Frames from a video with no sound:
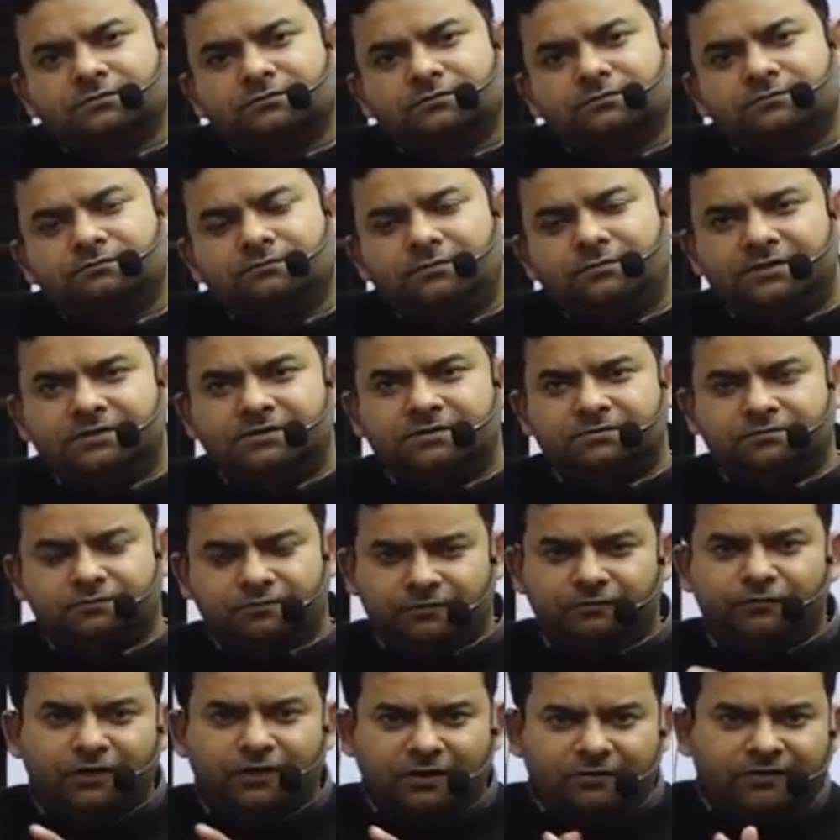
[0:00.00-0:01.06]
means
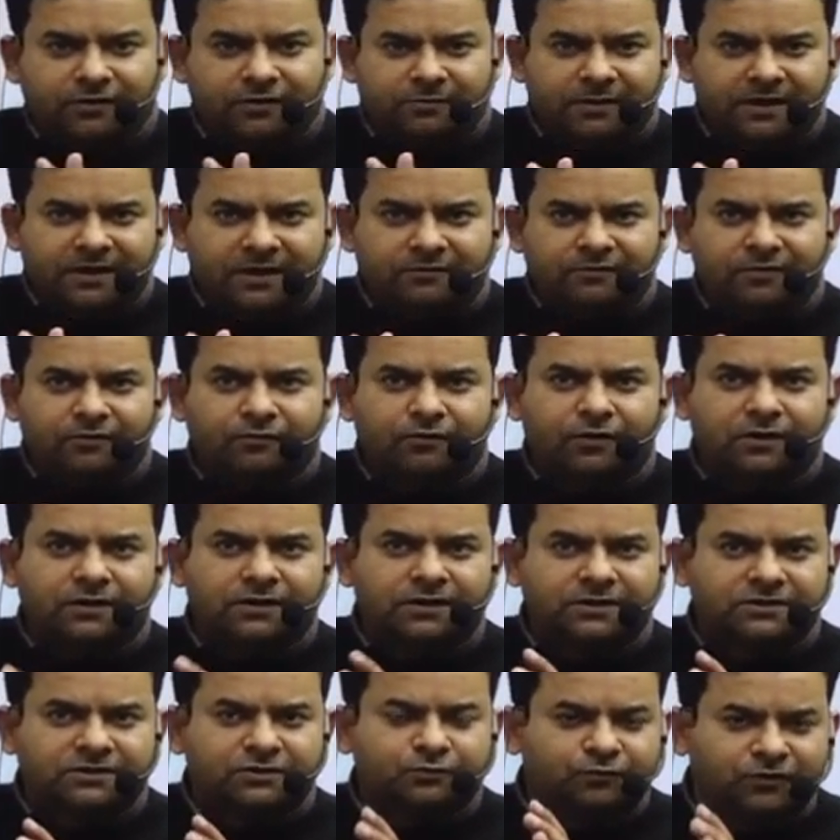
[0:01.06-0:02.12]
whatever money we want,
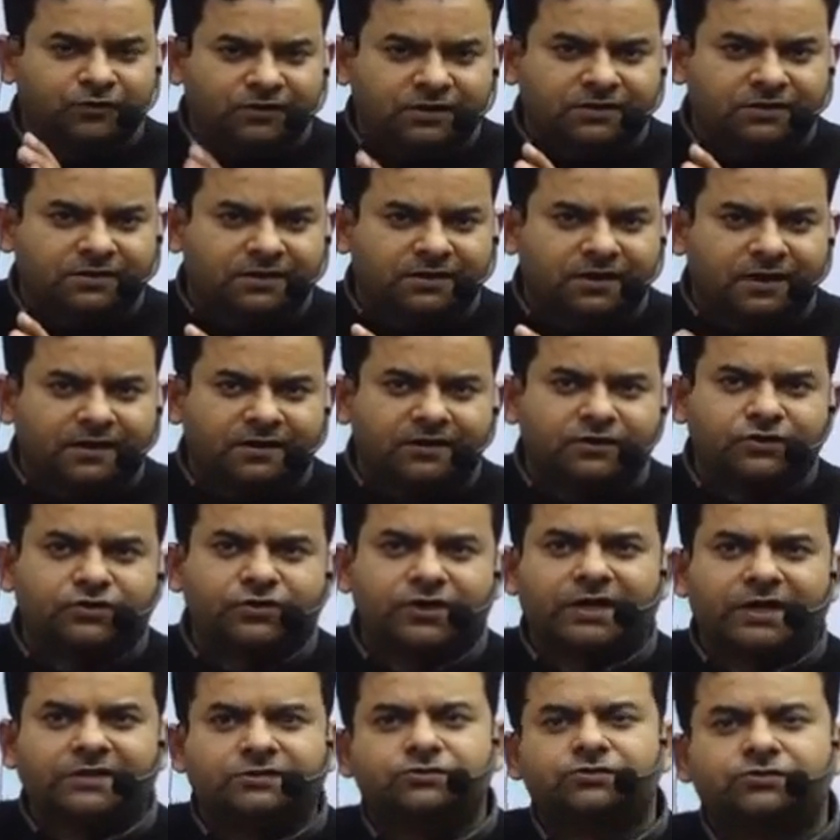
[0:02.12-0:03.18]
it's within the credit
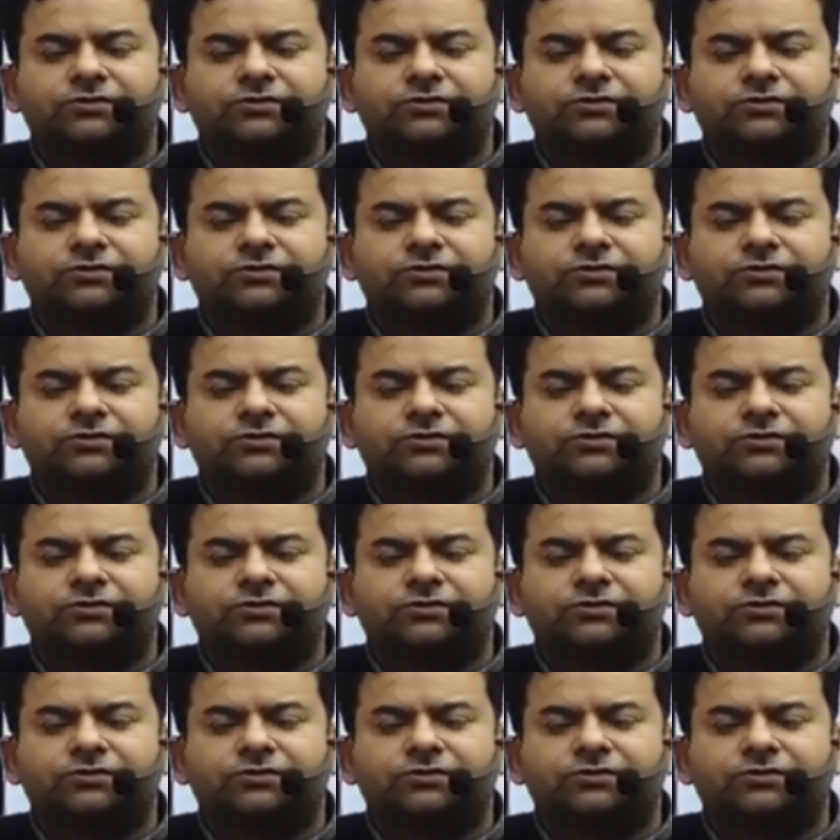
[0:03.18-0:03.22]
tranche,